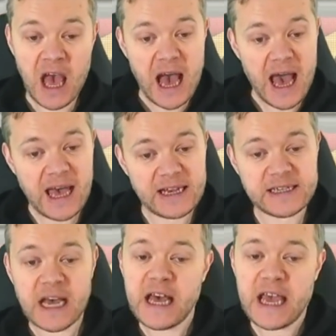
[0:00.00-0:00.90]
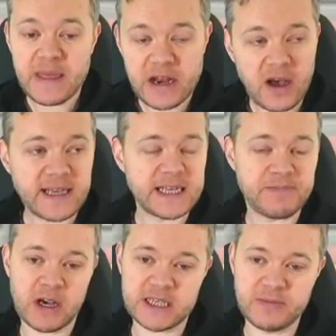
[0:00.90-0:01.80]
And in the nicest
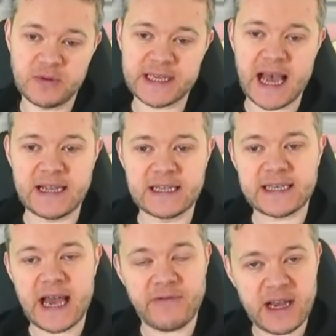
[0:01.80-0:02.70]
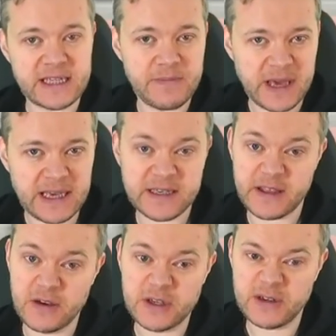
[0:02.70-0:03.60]
possible sense, and rest in peace to
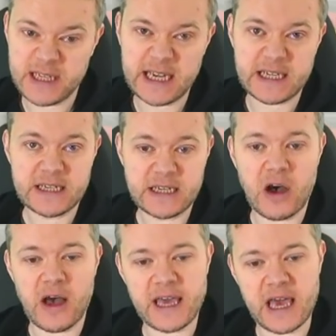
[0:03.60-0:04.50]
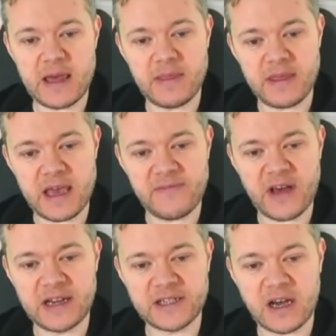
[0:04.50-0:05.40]
those who did die in the
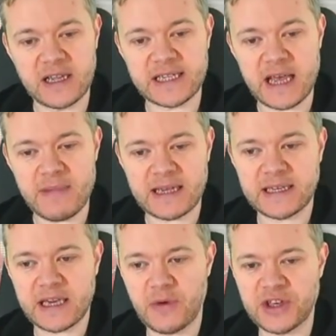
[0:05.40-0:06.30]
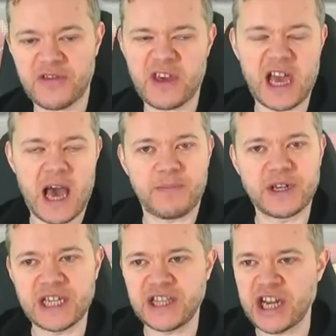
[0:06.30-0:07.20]
Valentine's Day massacre, which I think
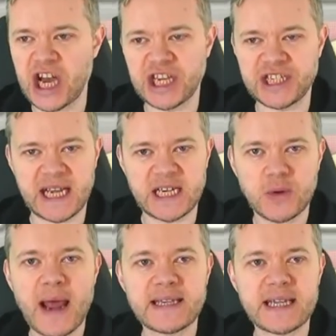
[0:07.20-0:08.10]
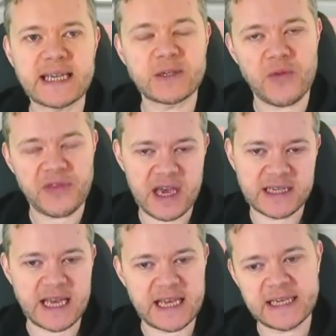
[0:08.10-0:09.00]
happened in the 1920s or
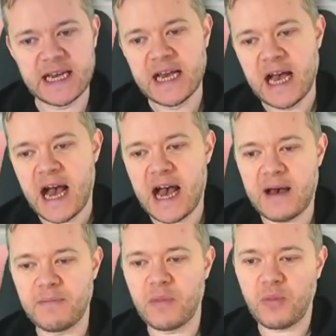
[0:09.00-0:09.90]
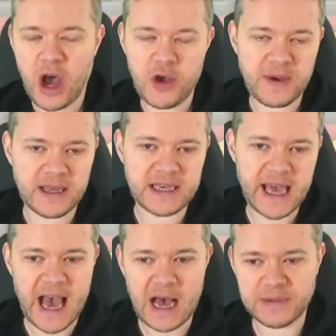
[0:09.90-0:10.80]
30s, um, we're hoping to
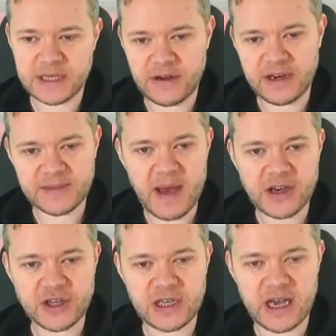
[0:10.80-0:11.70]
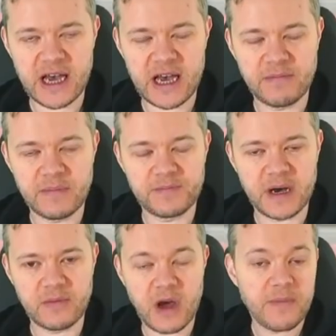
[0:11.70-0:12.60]
get absolutely smashed. Um,
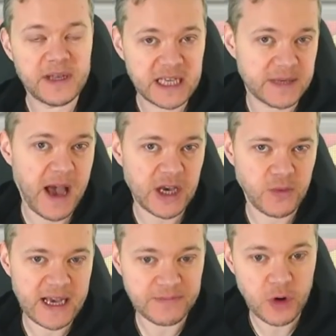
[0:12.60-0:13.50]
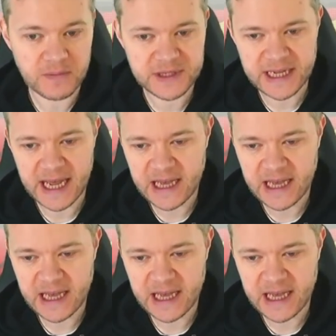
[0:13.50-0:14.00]
but we're hoping to smash West Brom today.